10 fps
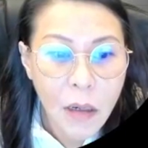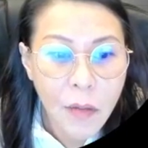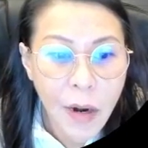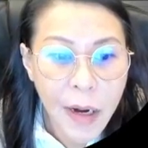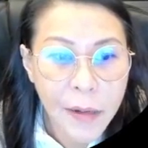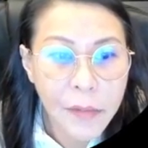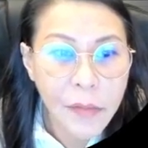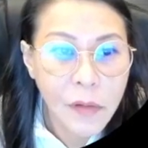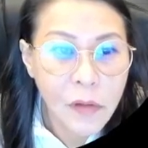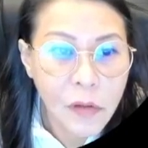right
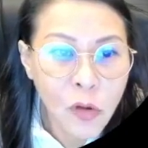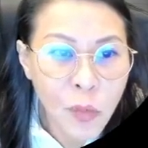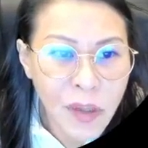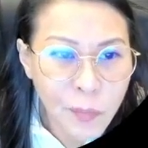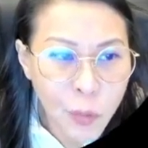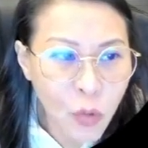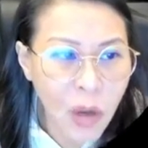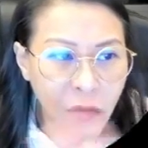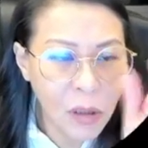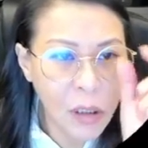you must pull
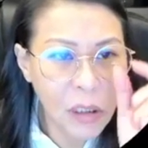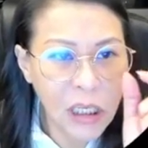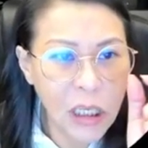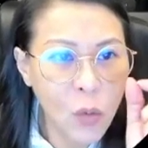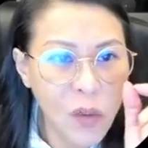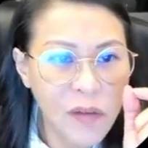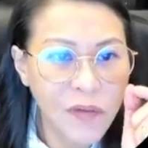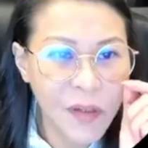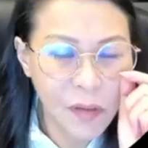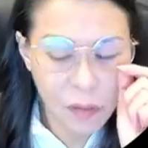out the keywords
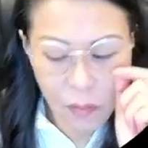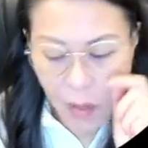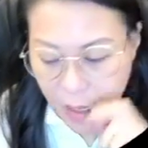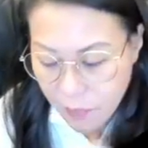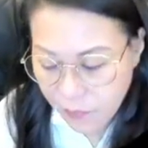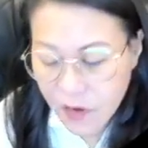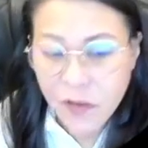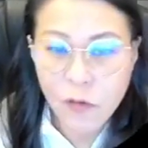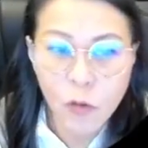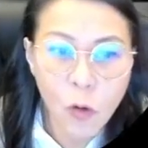first right
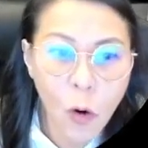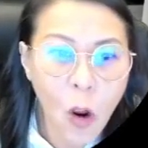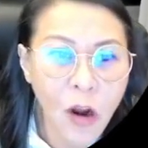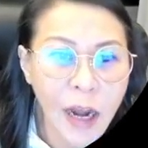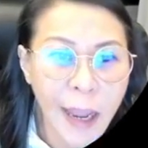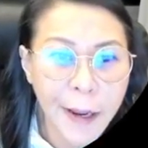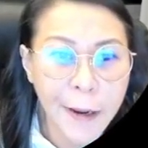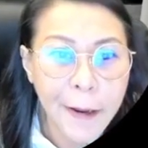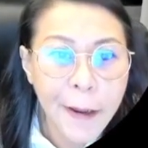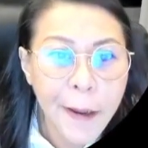first you know online
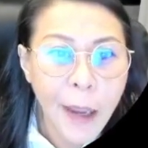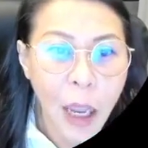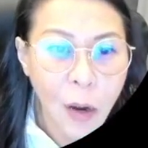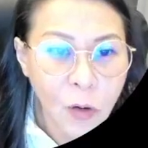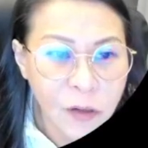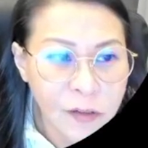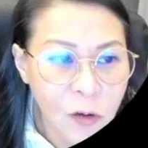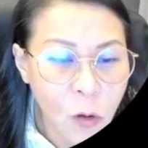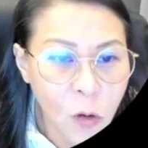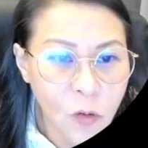i want to
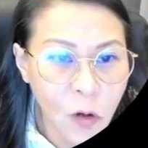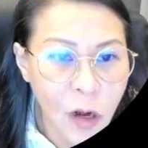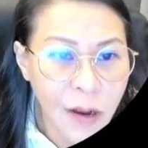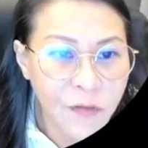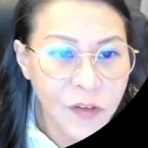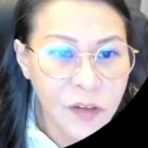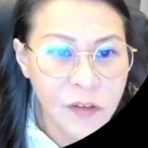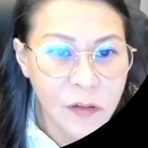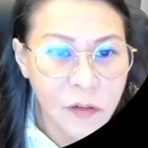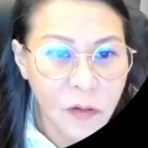sell clothes online
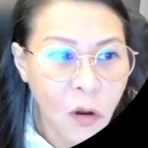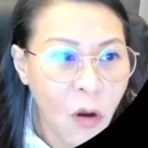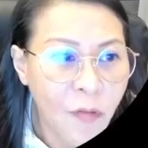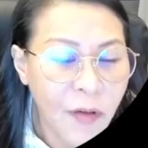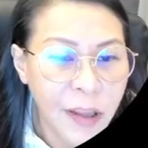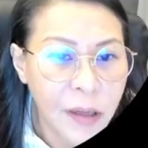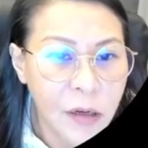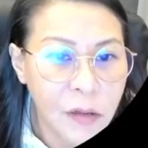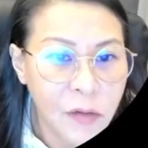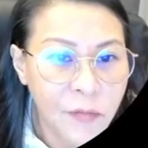first oh
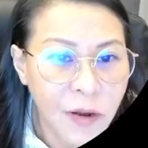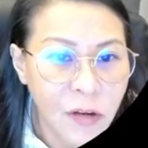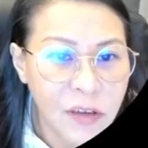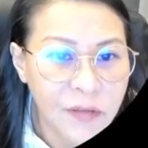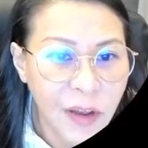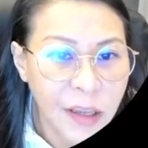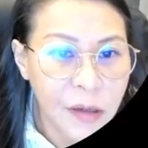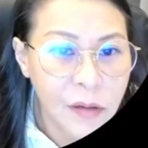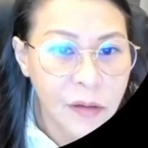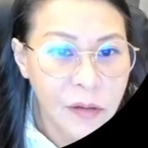fire you found is fire
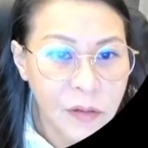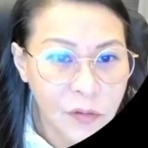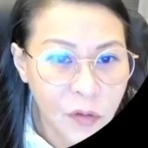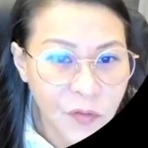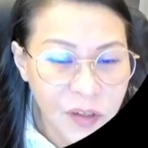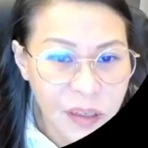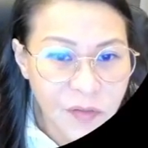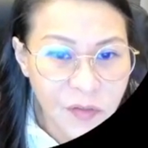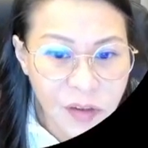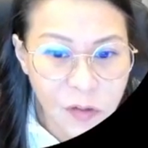so first thing
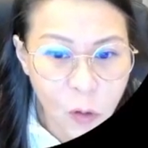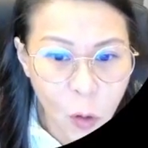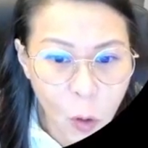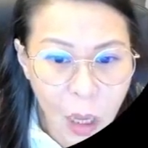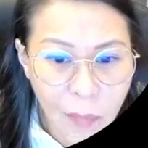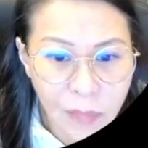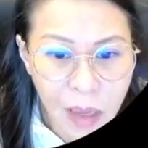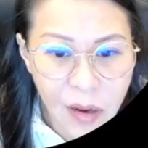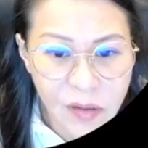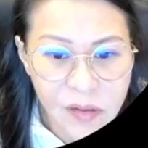first you got to come
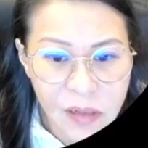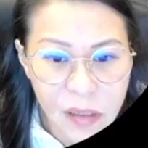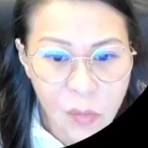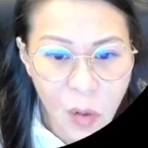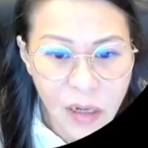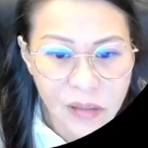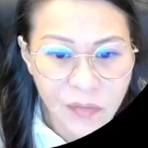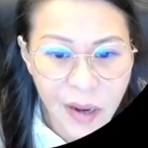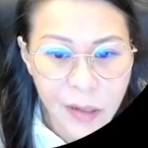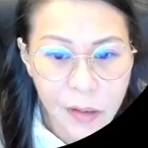down and see what is
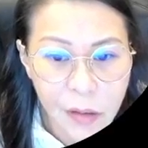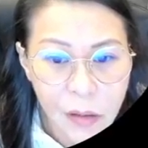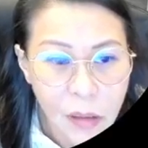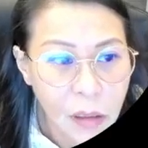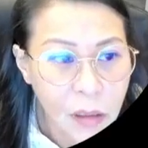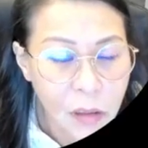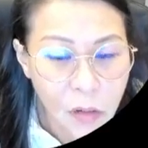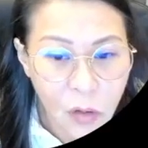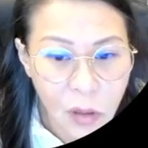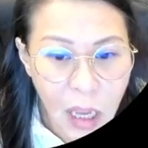fire you
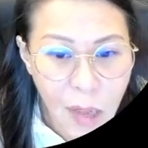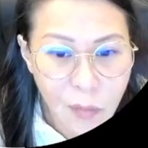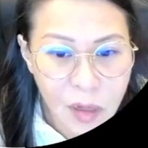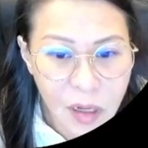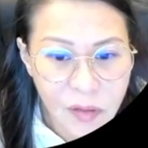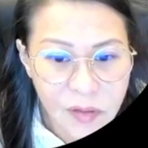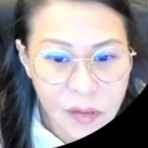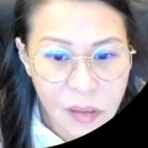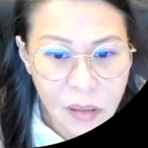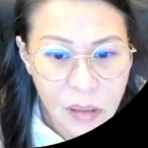got to come here and see